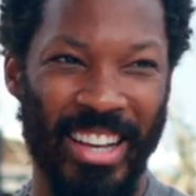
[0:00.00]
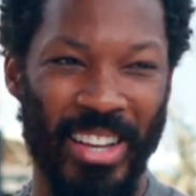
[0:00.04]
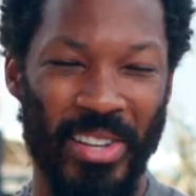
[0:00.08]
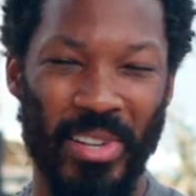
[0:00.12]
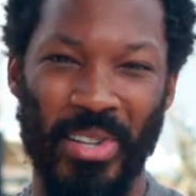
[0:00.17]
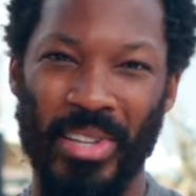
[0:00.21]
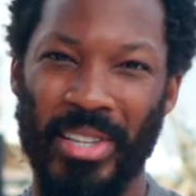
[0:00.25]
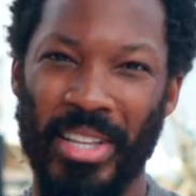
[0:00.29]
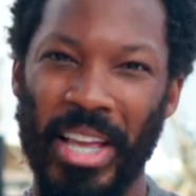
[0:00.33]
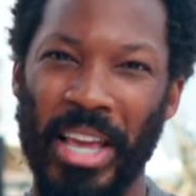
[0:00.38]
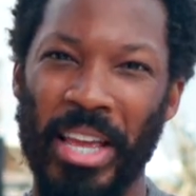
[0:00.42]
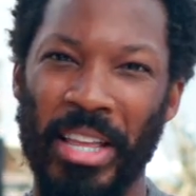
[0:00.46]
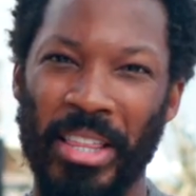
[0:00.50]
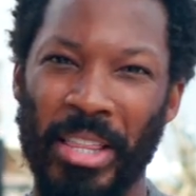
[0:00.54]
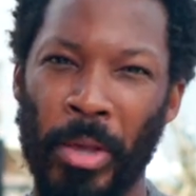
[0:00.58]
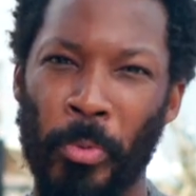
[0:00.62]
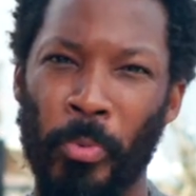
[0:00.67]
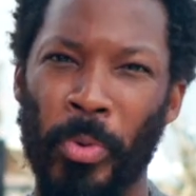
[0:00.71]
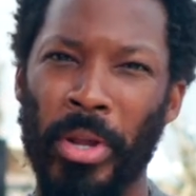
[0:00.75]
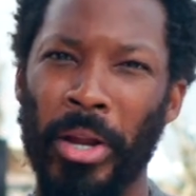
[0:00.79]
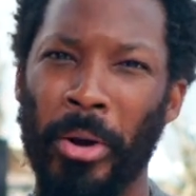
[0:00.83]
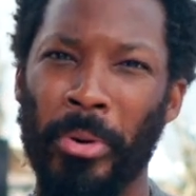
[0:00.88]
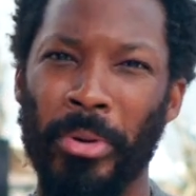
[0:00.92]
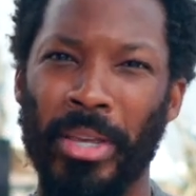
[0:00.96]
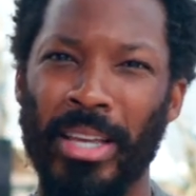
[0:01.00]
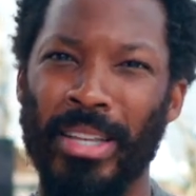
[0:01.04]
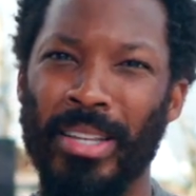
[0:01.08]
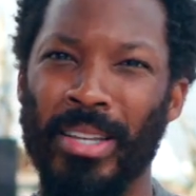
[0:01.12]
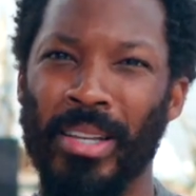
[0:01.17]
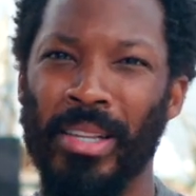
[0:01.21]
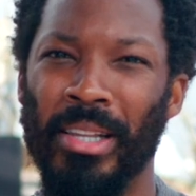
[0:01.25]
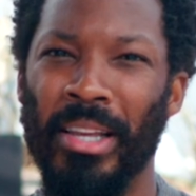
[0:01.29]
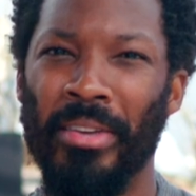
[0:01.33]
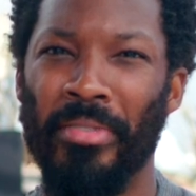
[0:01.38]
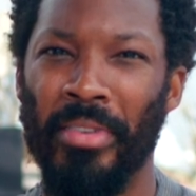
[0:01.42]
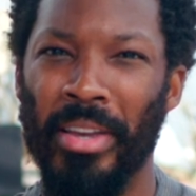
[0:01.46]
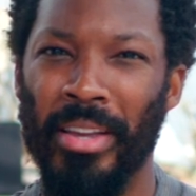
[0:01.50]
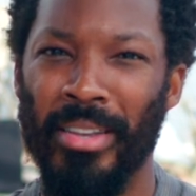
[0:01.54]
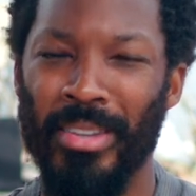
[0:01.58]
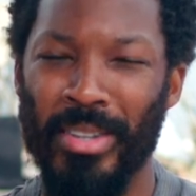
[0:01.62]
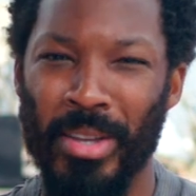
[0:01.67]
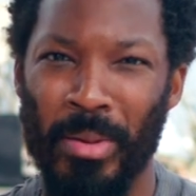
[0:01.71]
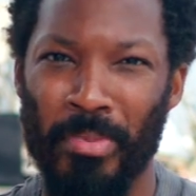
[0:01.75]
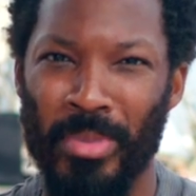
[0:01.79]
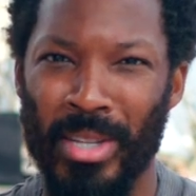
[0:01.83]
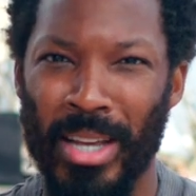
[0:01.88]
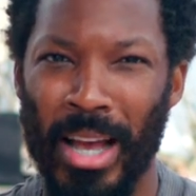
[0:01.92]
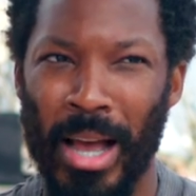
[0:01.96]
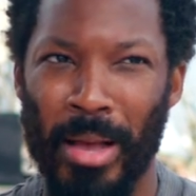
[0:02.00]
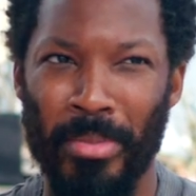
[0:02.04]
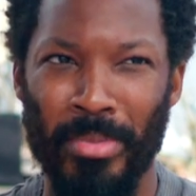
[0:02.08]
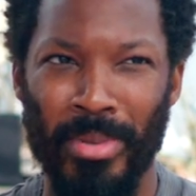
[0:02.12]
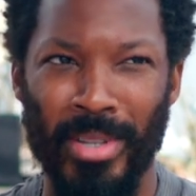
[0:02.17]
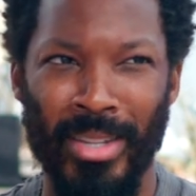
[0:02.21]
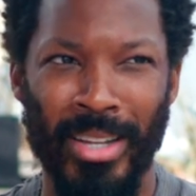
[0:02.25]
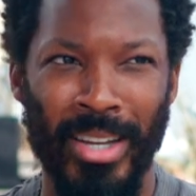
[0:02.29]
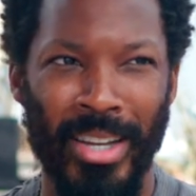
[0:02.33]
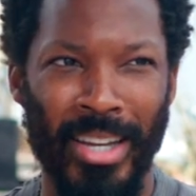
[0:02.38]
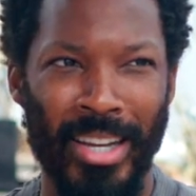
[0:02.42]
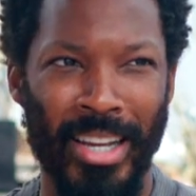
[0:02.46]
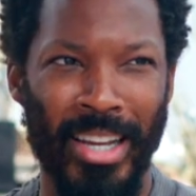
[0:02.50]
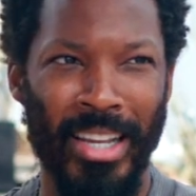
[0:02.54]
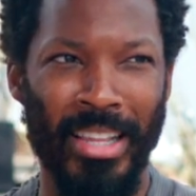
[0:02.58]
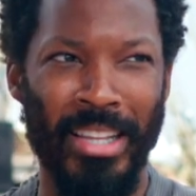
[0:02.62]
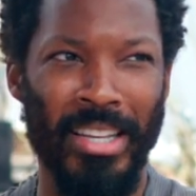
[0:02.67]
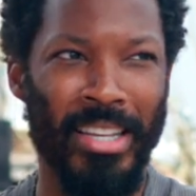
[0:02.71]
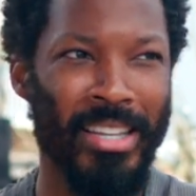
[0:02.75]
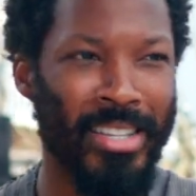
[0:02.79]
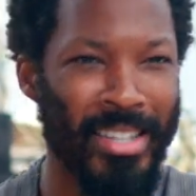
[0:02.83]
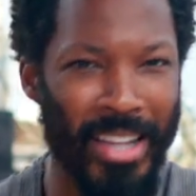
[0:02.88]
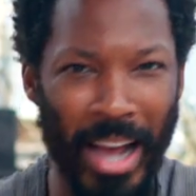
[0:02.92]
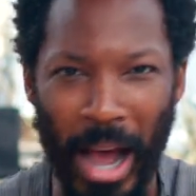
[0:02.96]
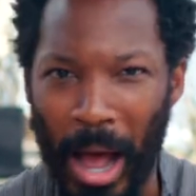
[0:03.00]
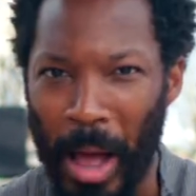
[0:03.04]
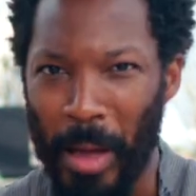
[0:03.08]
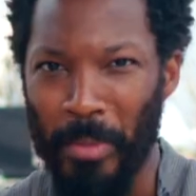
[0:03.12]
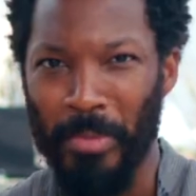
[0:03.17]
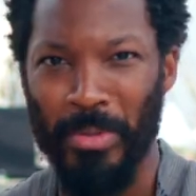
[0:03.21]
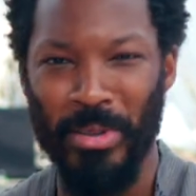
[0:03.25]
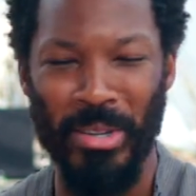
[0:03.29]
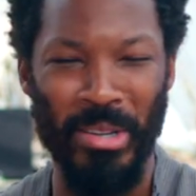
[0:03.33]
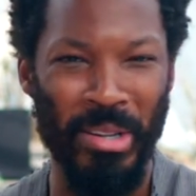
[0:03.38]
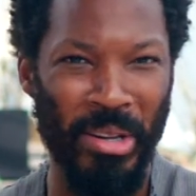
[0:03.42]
state that we don't get to live in sometimes in these times.